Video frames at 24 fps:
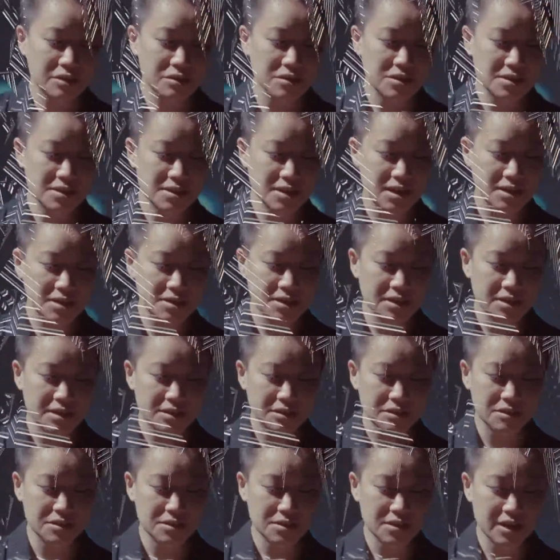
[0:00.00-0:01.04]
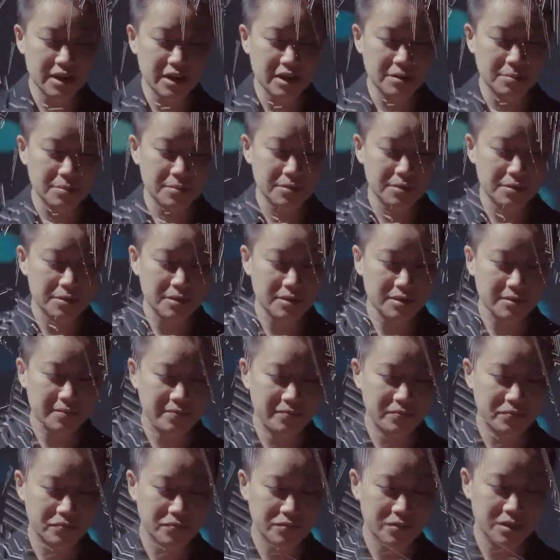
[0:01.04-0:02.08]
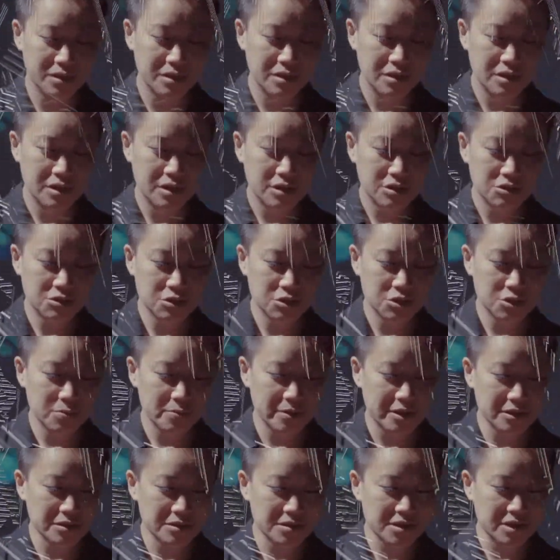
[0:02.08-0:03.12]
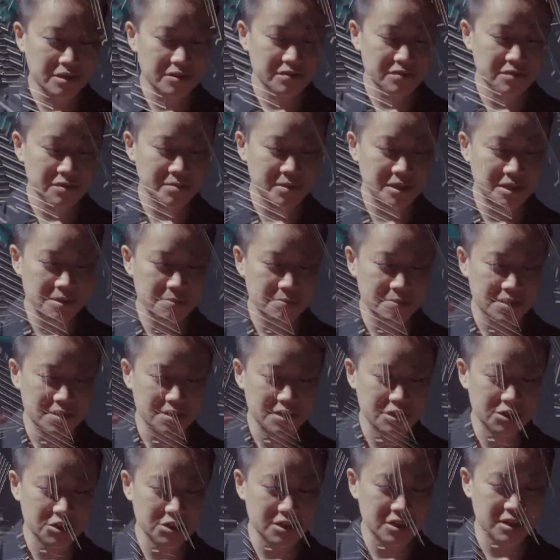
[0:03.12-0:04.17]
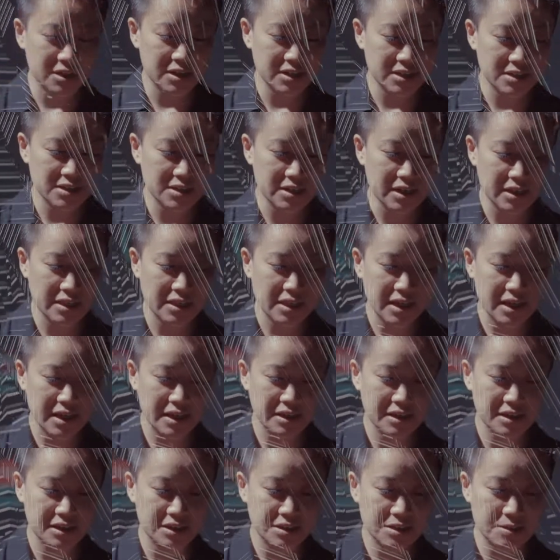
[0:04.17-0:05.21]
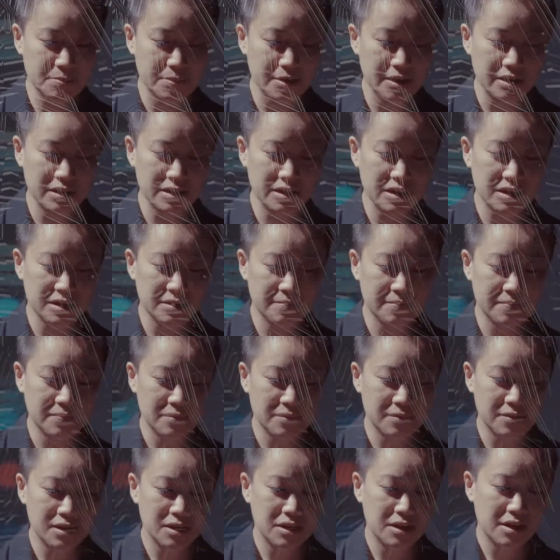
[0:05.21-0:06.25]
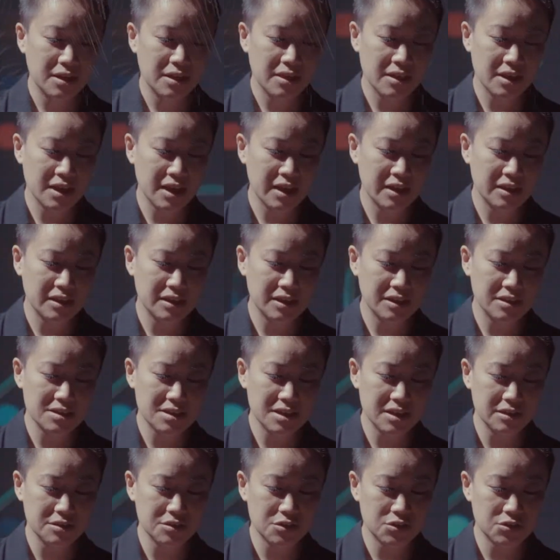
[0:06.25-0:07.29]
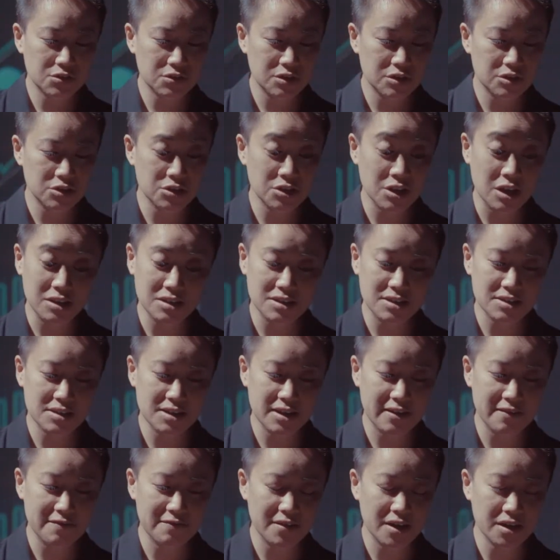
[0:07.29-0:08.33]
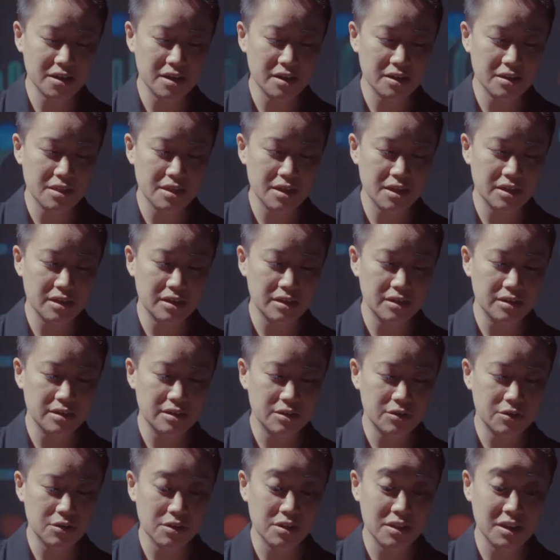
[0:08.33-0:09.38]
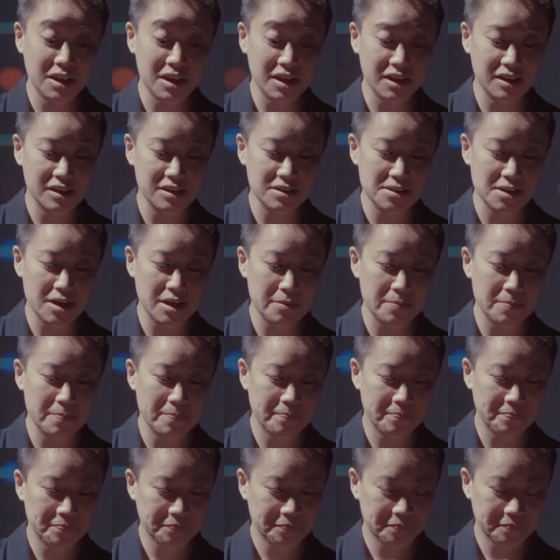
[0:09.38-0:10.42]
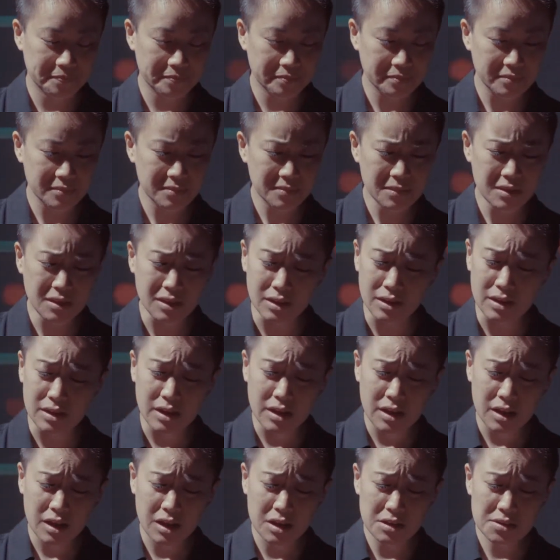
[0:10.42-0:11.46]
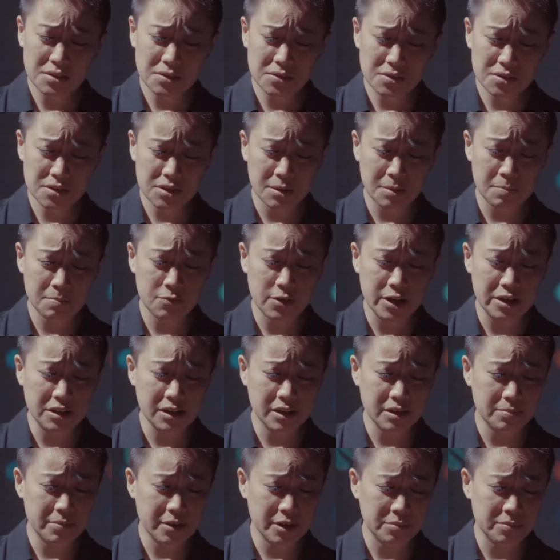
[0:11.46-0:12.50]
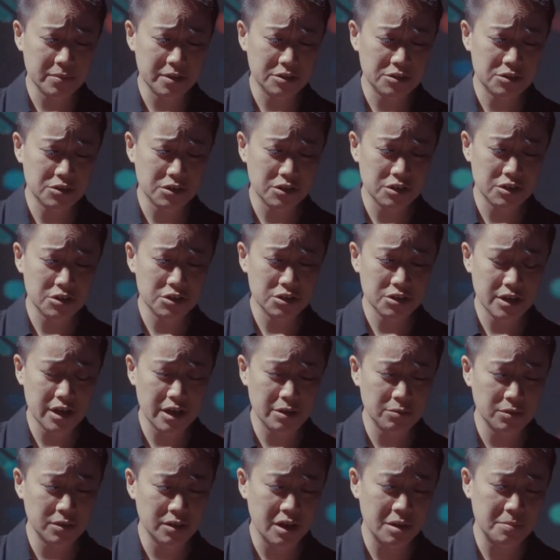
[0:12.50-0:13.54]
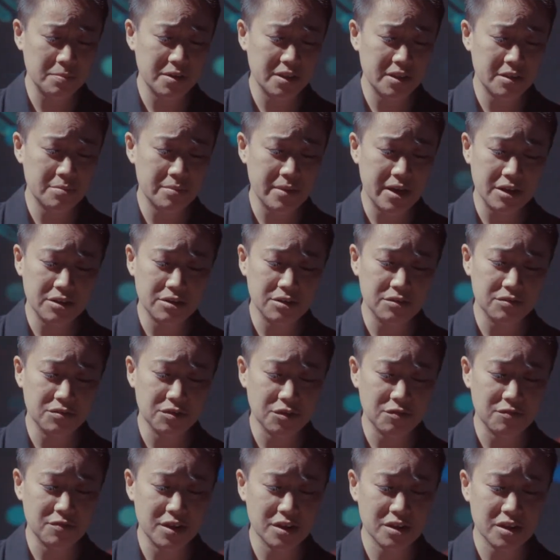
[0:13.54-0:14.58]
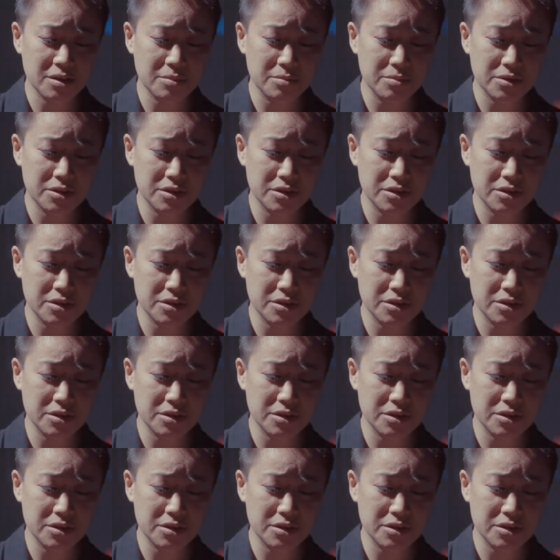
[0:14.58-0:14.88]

are discussing their escape. George peers out from his position inside the alien's body. The alien tells George not to say a fucking thing, or the gig is up. Also, stop writing about me, George. I will not be the matter of your fucking